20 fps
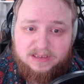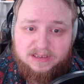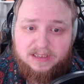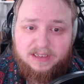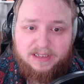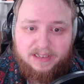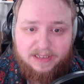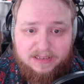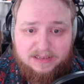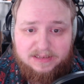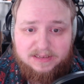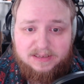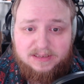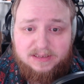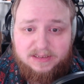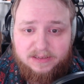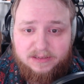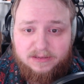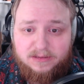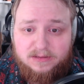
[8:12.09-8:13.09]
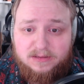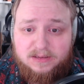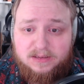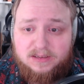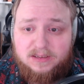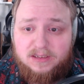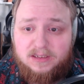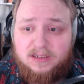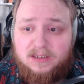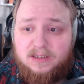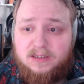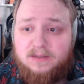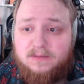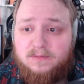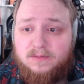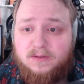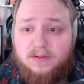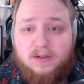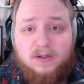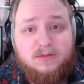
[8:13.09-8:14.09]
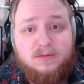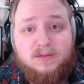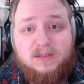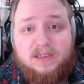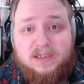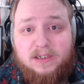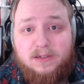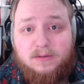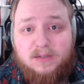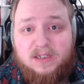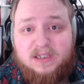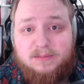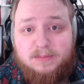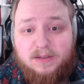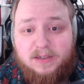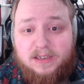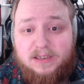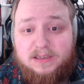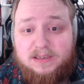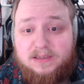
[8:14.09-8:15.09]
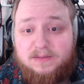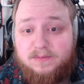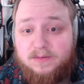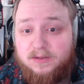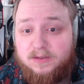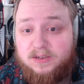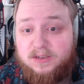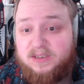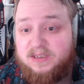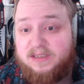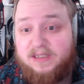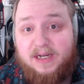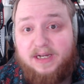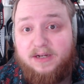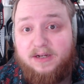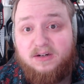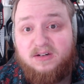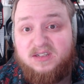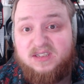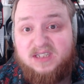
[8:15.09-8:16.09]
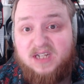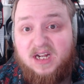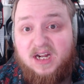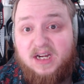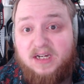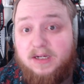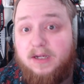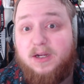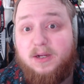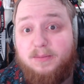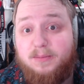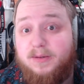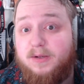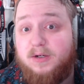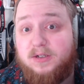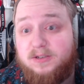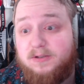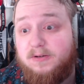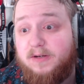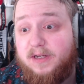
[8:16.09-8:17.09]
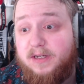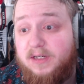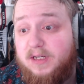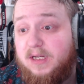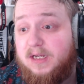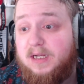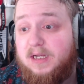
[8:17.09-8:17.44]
and easiest to use, for those with zero experience for just getting your design on a computer screen,